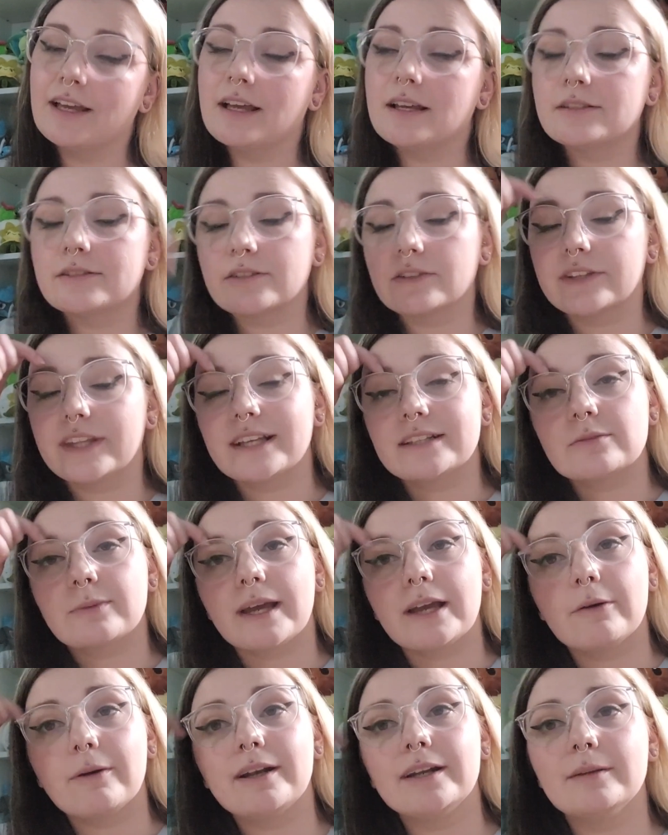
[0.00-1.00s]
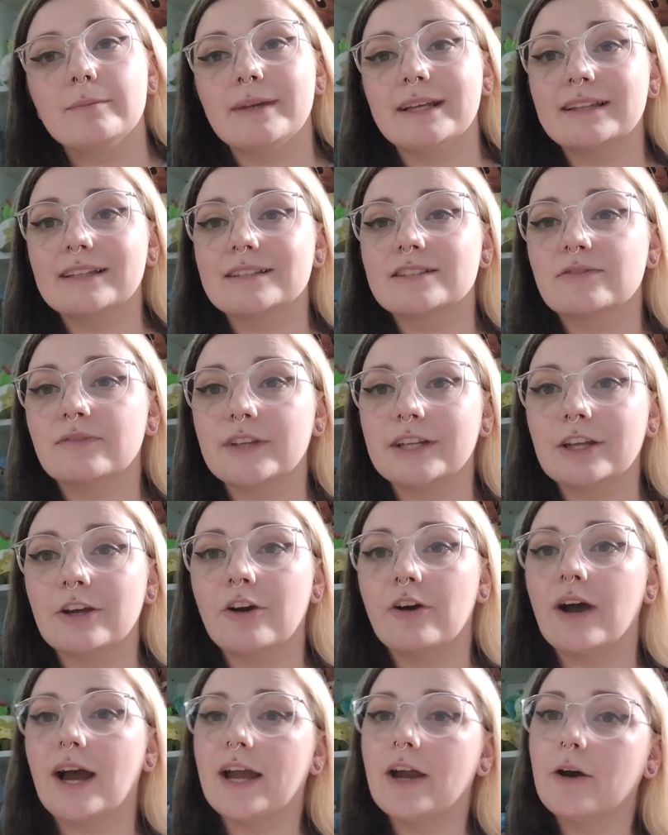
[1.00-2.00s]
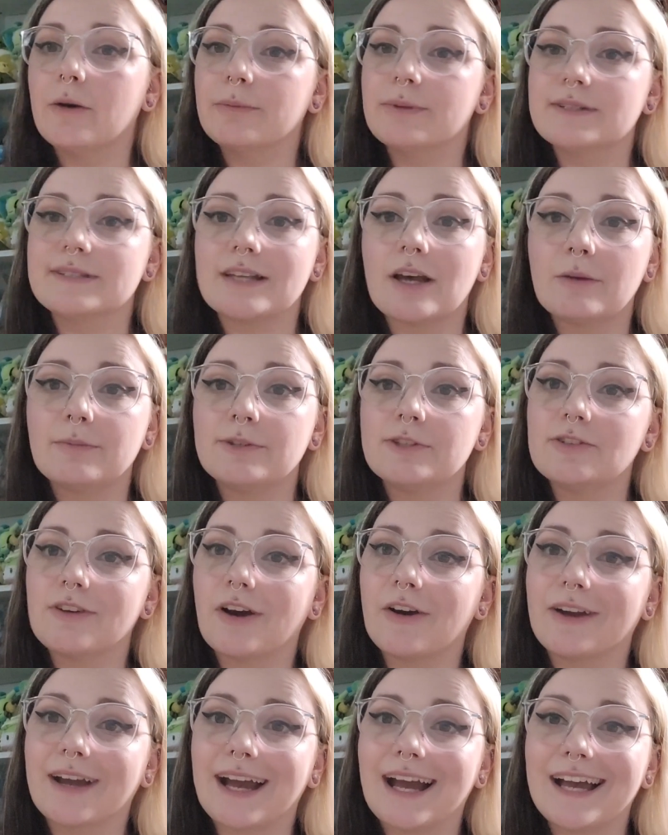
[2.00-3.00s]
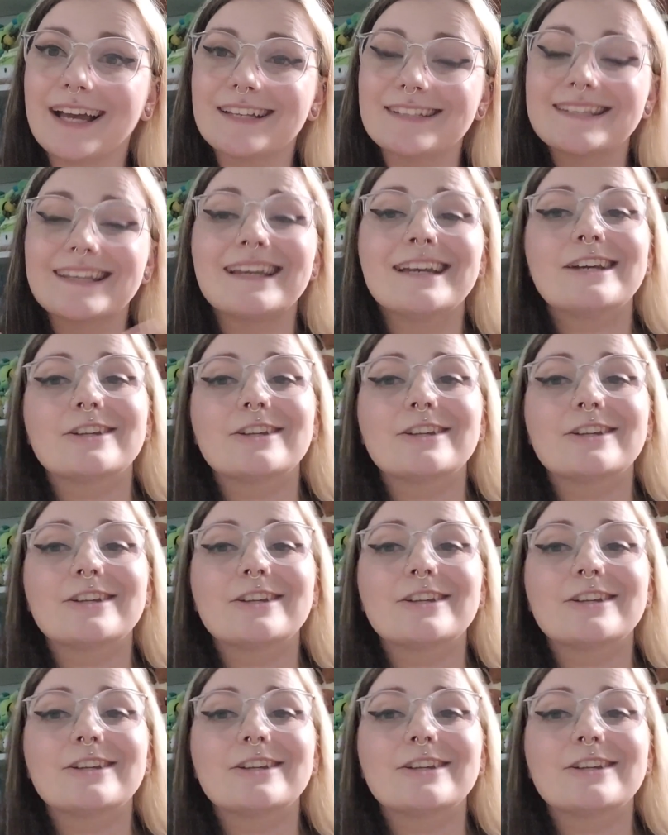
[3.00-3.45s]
So that's why I wanted to make this video. I hope this helped you out, guys.